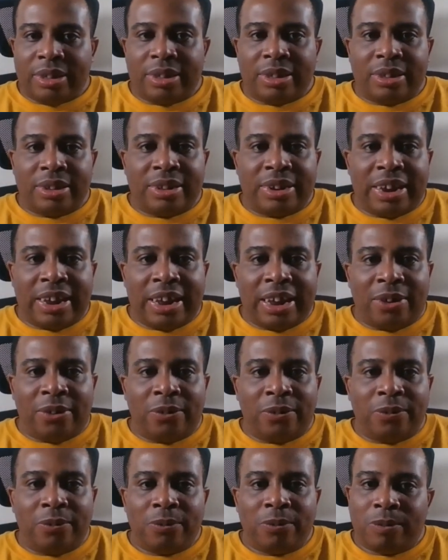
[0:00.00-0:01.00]

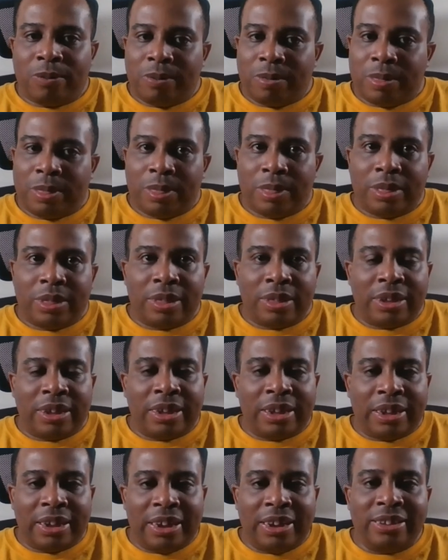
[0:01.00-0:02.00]
Now,
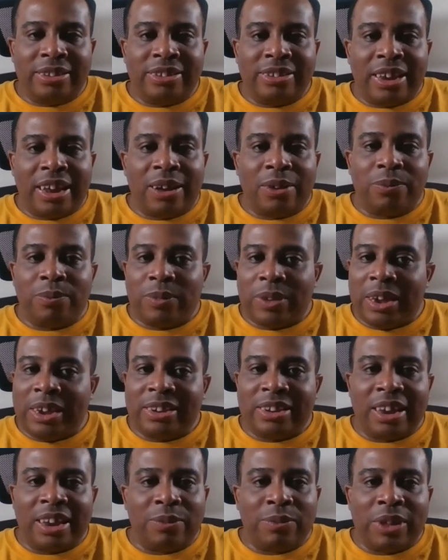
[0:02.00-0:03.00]
he
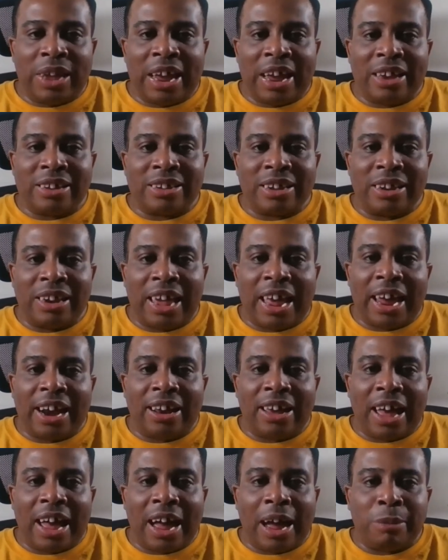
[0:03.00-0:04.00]
definitely has a lot of
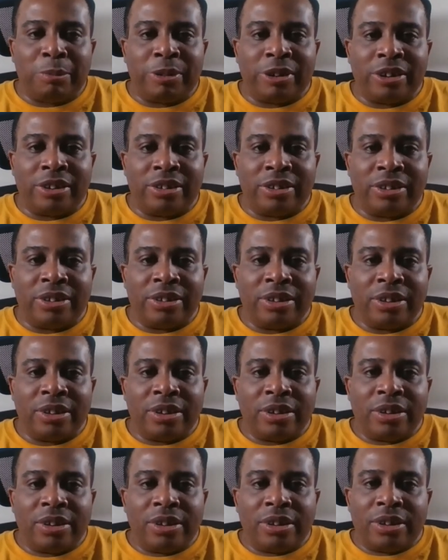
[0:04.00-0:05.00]
options.
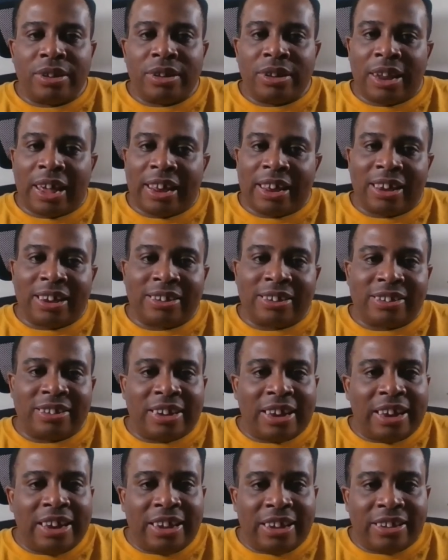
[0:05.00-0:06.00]
Like I
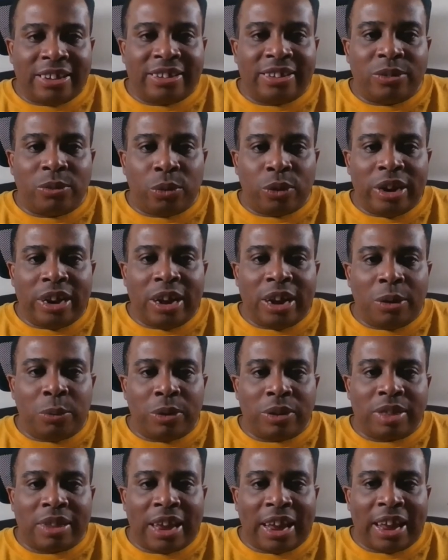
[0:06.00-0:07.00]
said, he can re-up
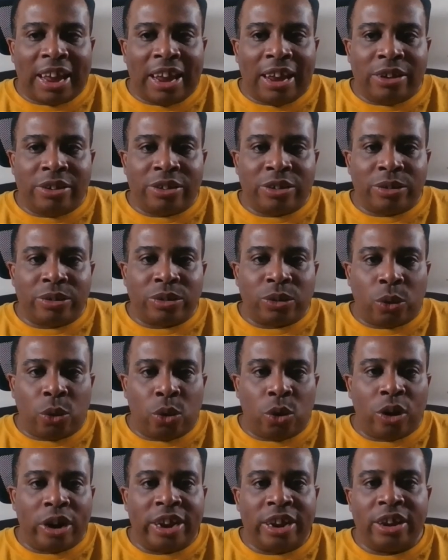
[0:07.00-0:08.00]
with the Angels,
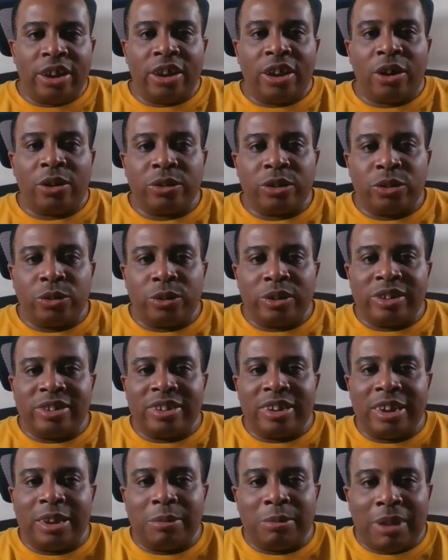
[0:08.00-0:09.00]
or he can go to a
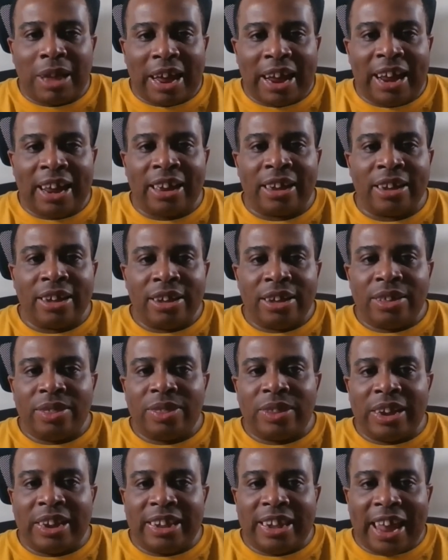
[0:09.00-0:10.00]
team like
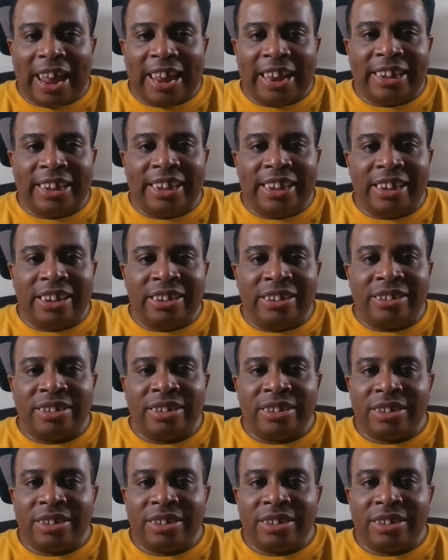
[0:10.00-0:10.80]
the Yankees,